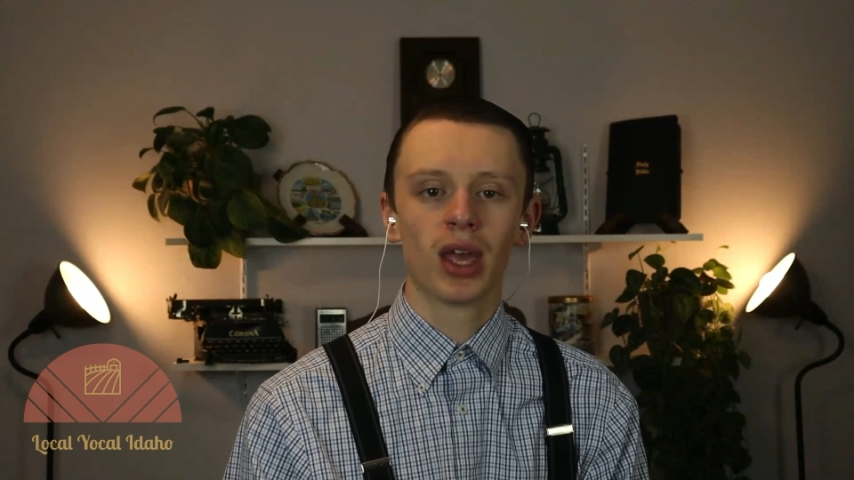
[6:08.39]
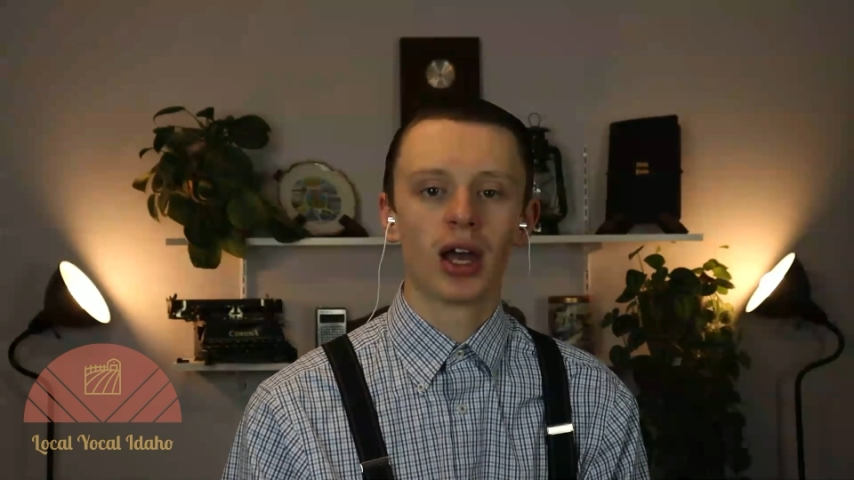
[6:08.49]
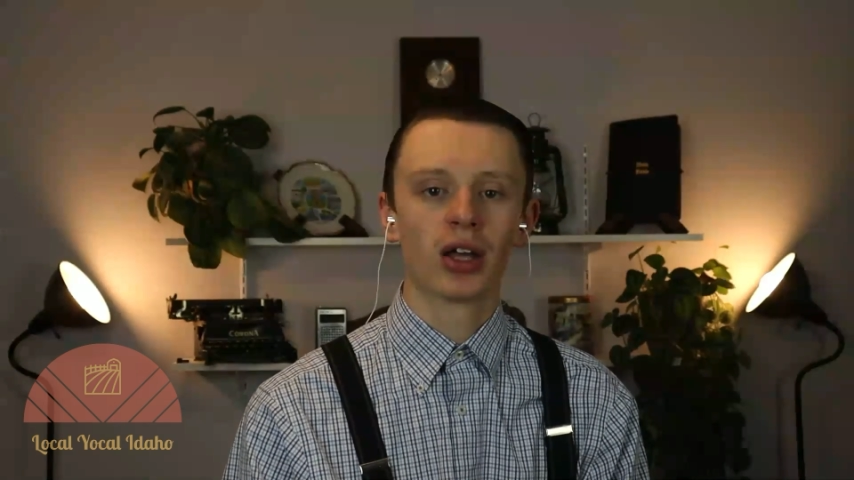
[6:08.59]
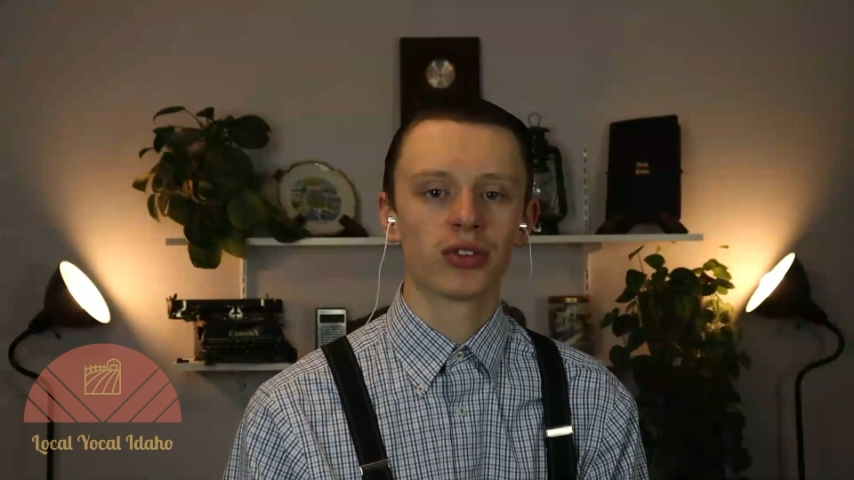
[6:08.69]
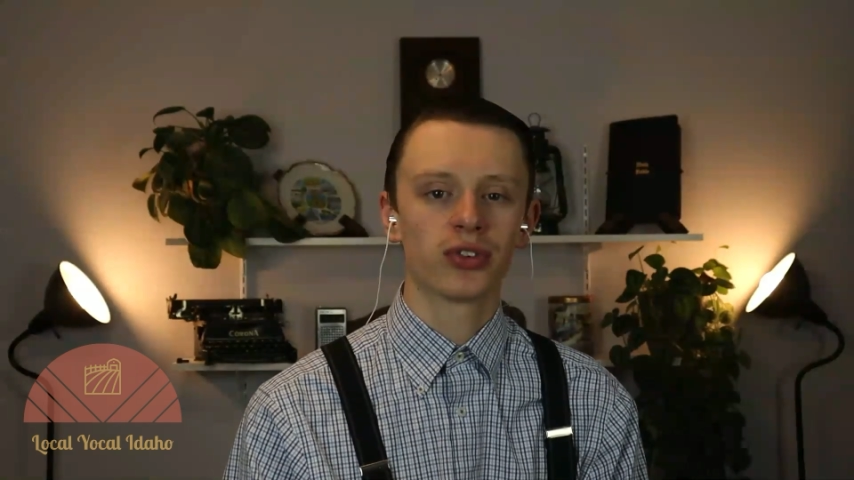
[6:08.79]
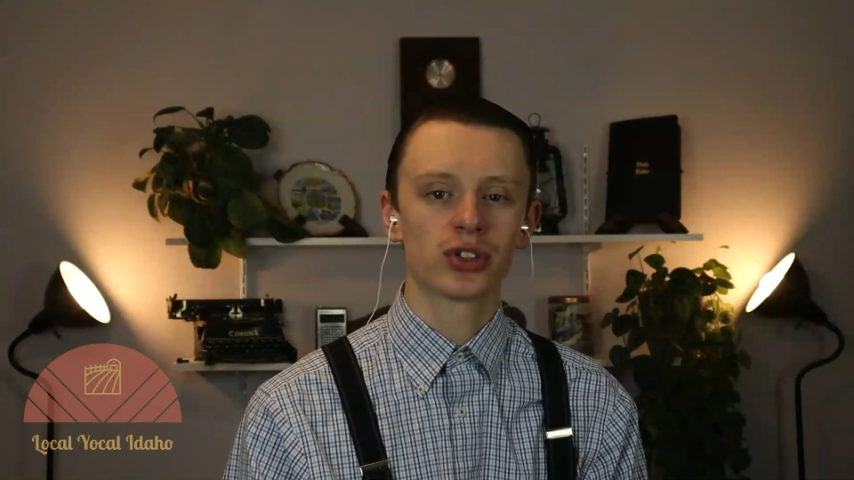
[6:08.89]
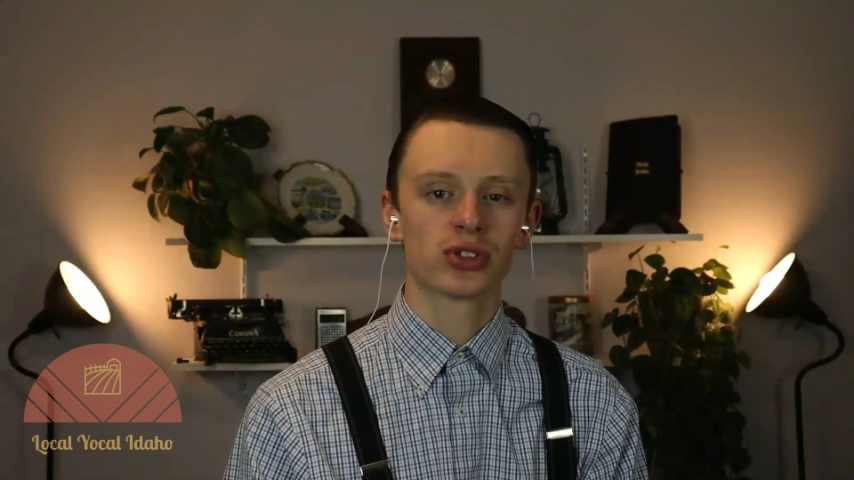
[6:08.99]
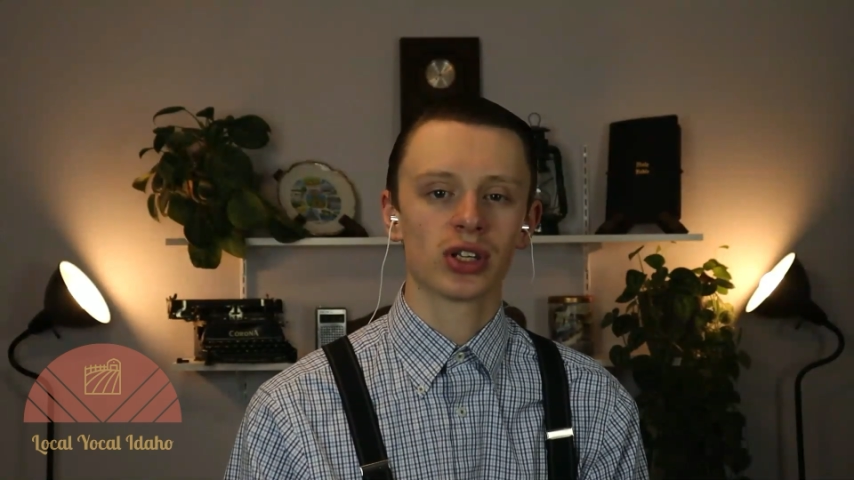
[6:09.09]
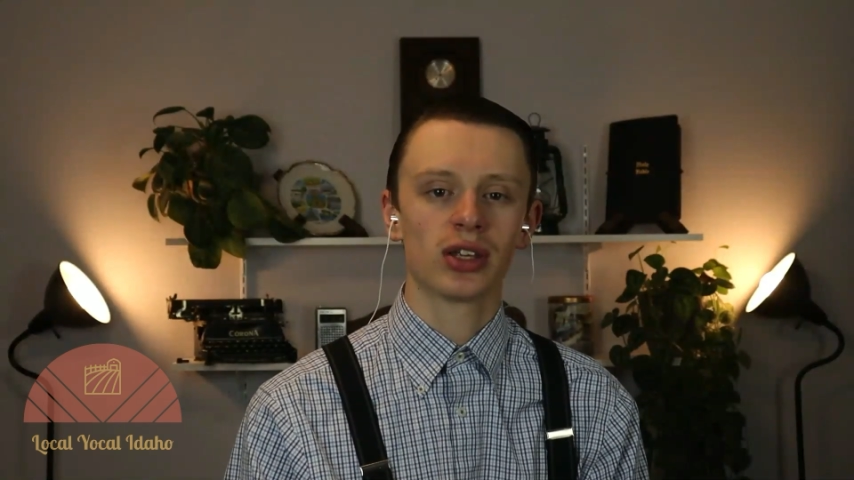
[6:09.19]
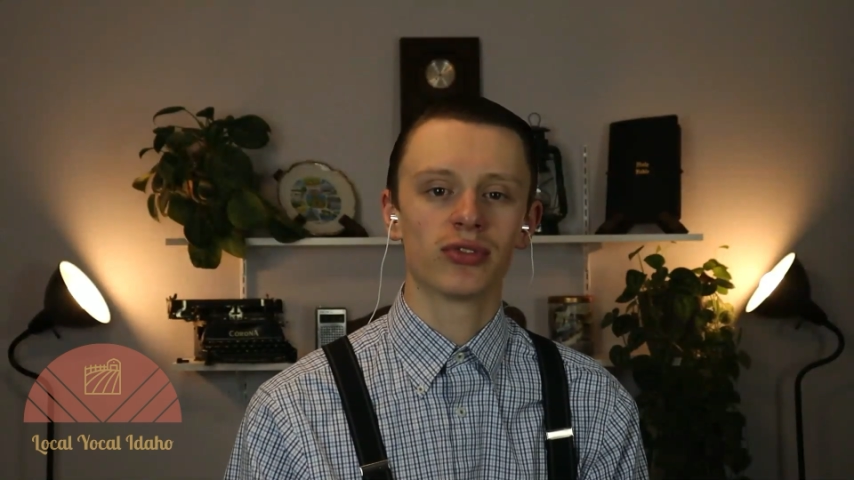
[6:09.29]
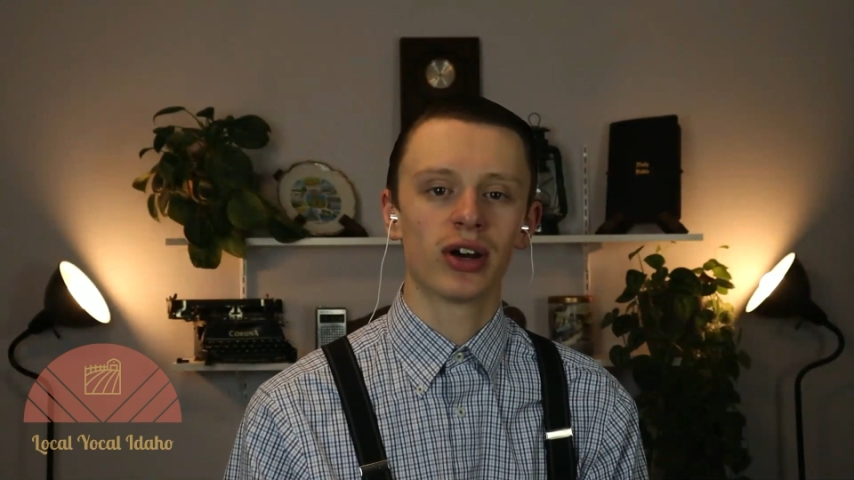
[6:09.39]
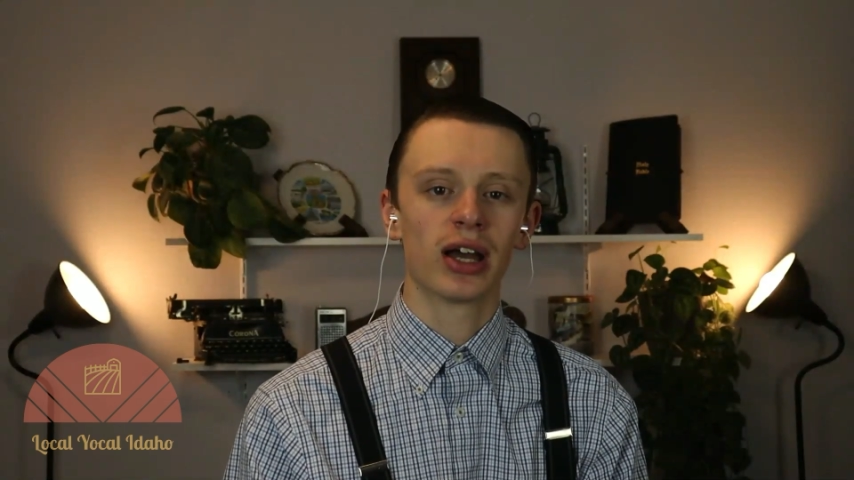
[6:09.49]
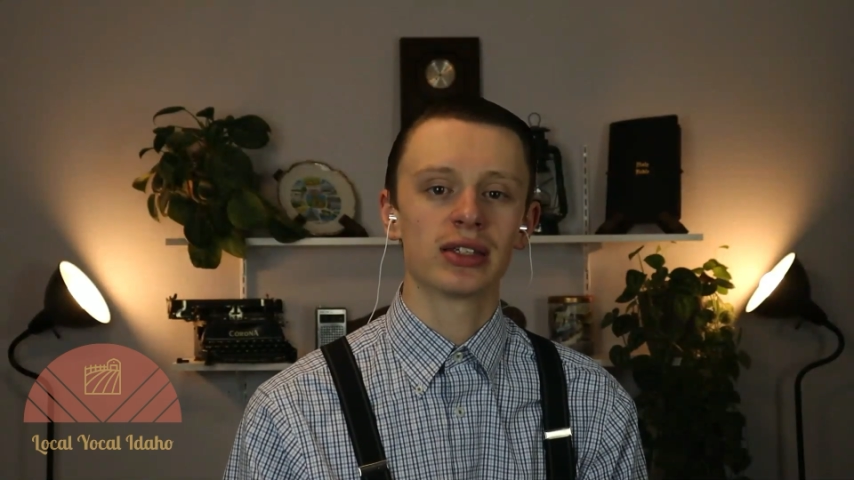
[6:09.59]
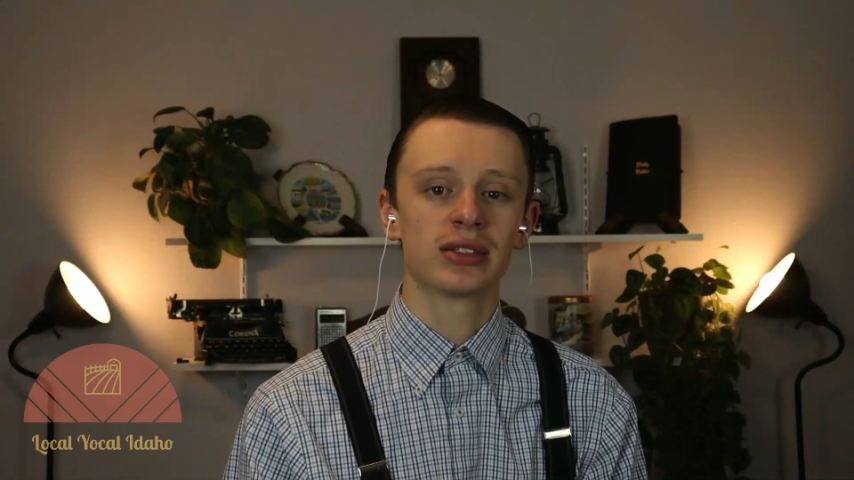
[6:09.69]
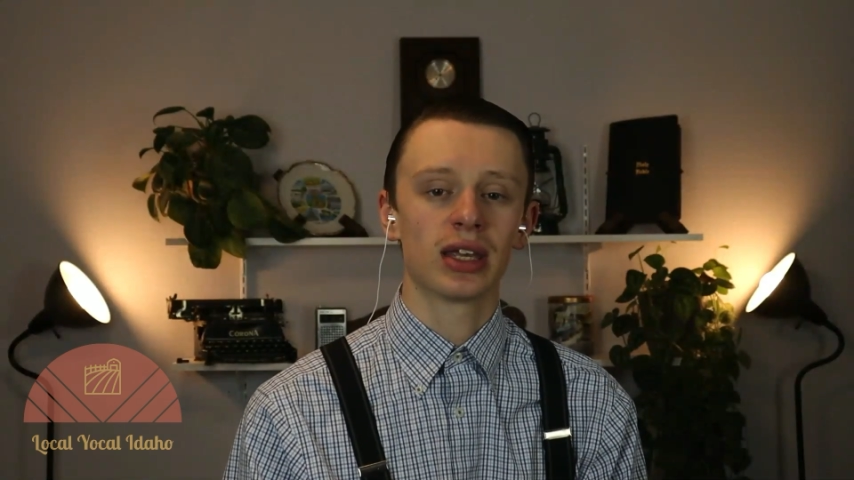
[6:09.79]
Health officials
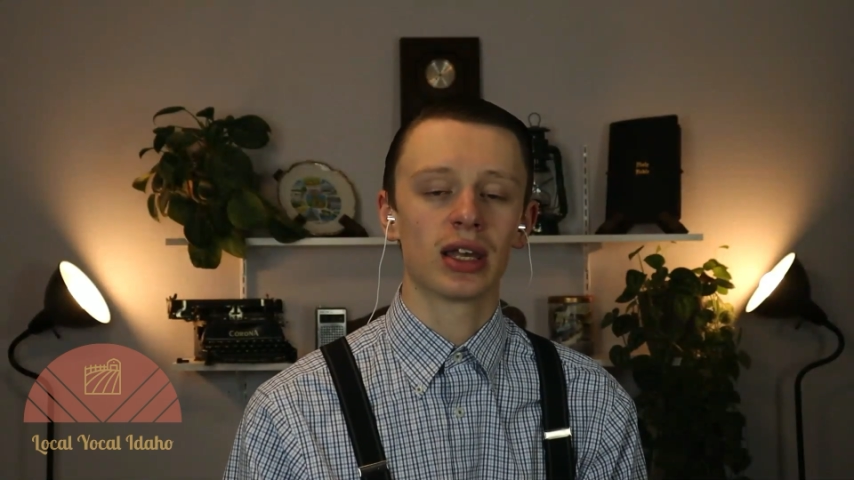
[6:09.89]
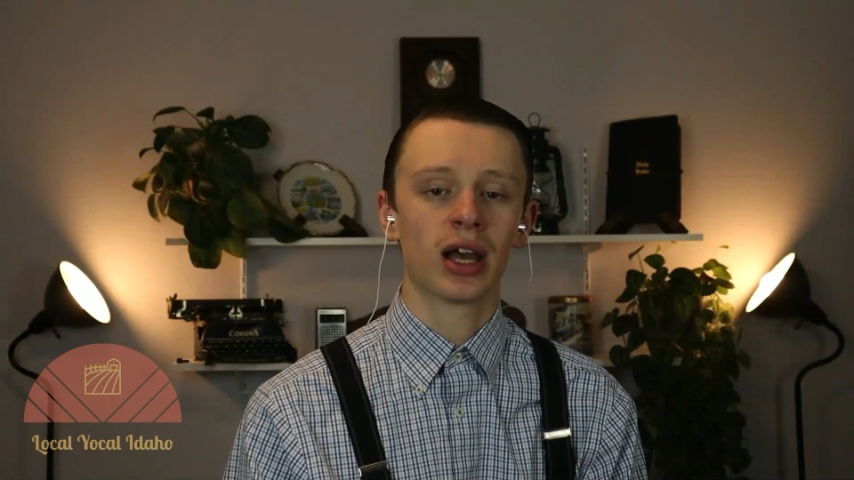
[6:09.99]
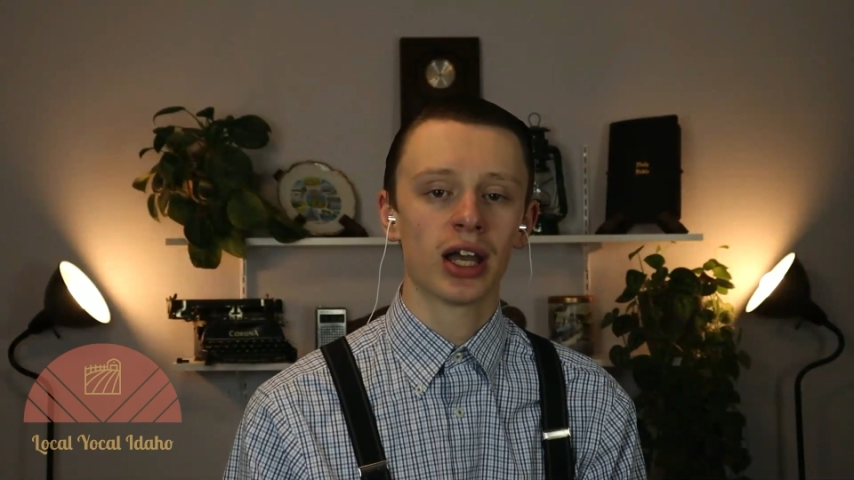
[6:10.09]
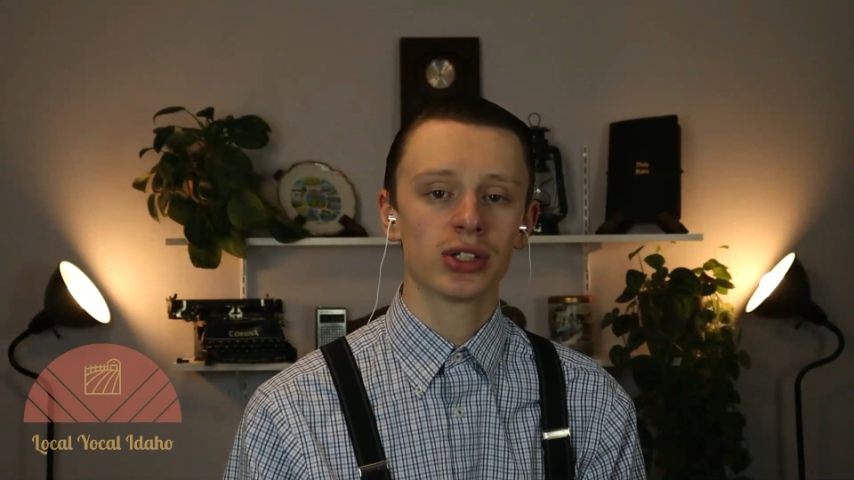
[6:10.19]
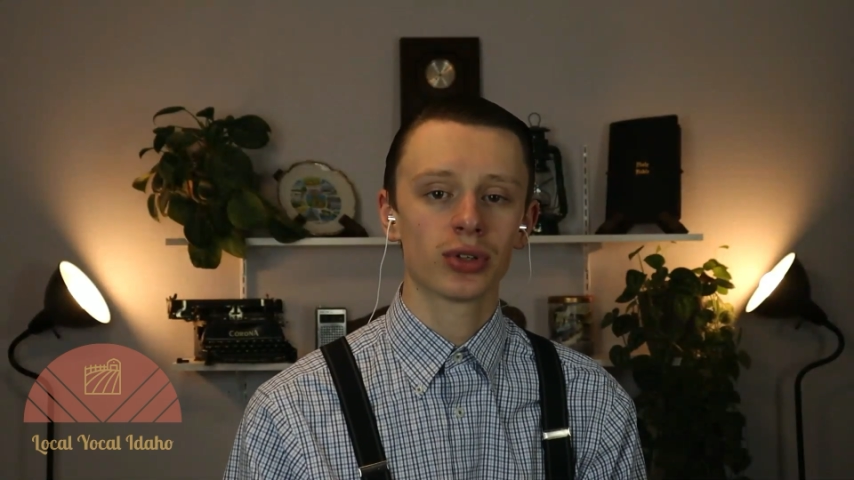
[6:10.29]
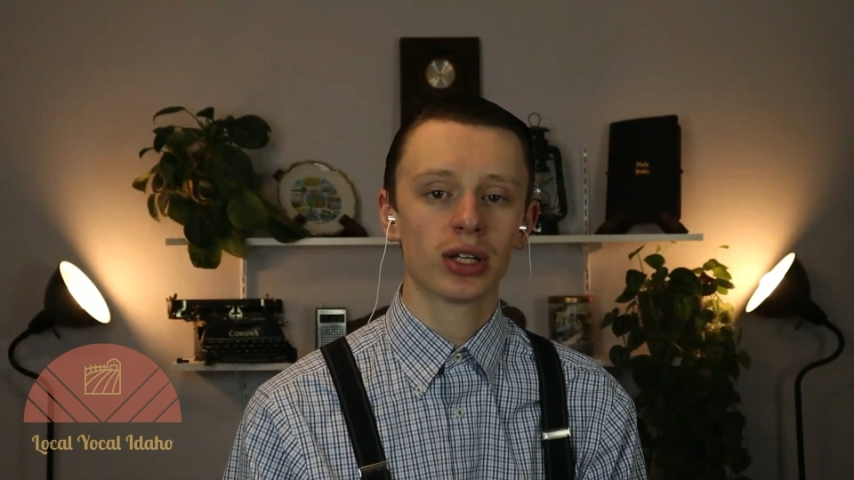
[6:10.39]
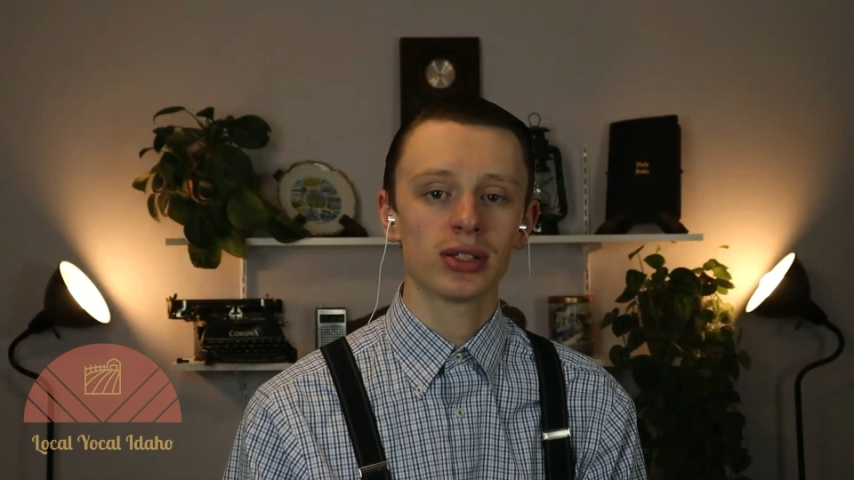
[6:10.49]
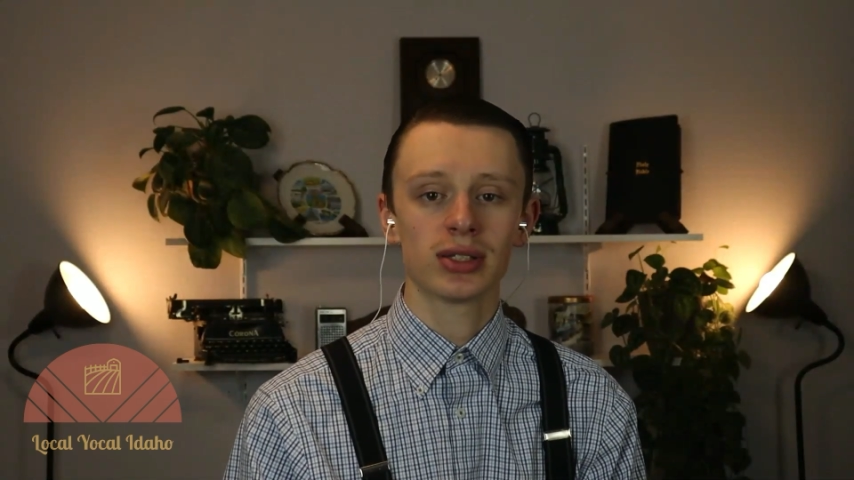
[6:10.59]
advise staying hydrated,